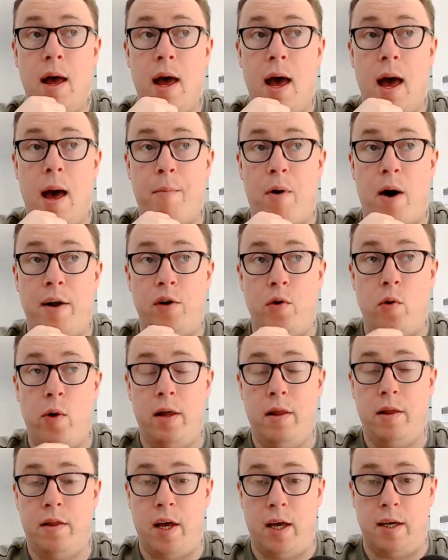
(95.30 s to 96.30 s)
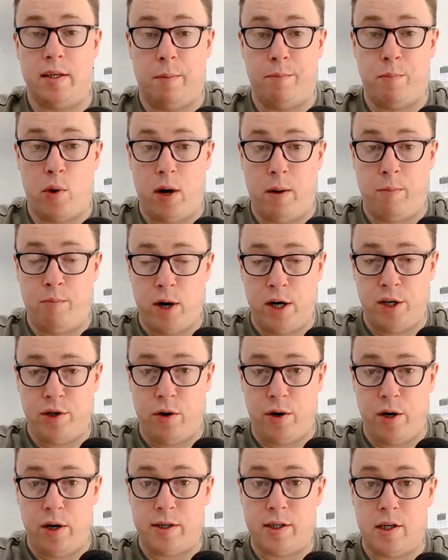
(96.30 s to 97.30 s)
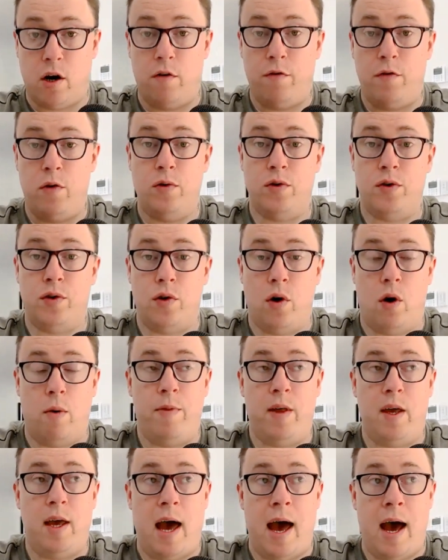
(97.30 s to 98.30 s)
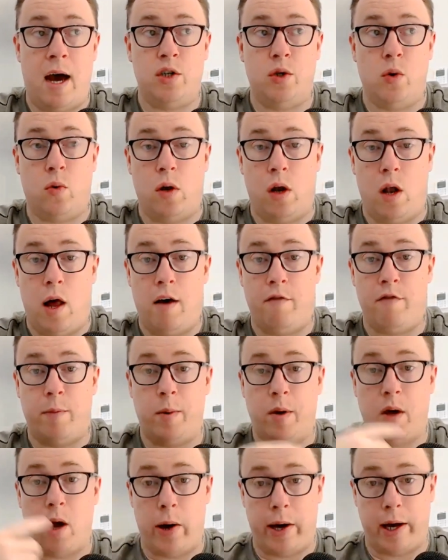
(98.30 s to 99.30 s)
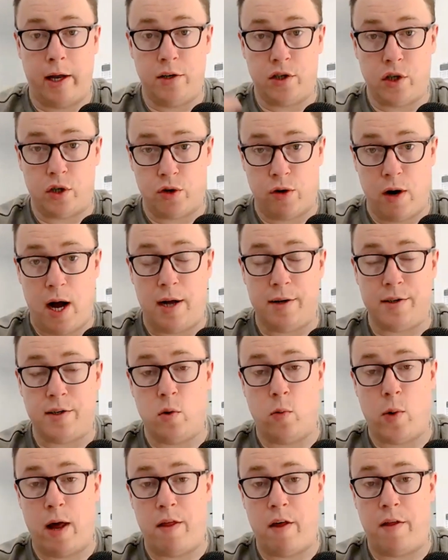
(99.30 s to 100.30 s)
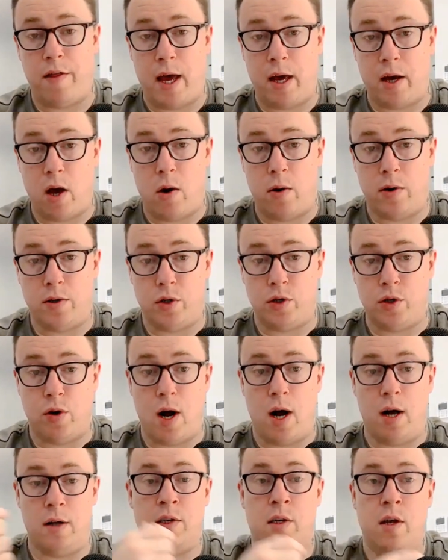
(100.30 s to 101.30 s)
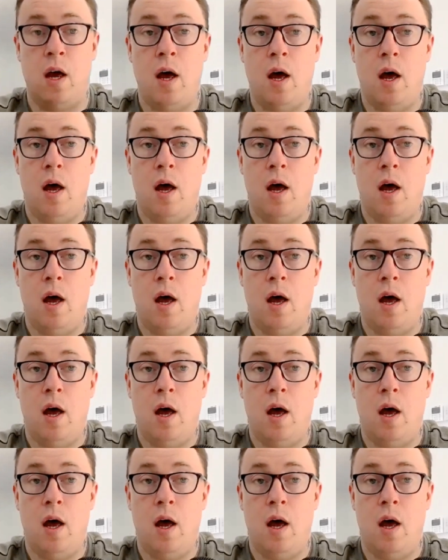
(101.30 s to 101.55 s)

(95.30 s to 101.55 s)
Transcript: And by doing this and putting pressure on yourself, you stop the actual client from going into trance the way that they go into trance.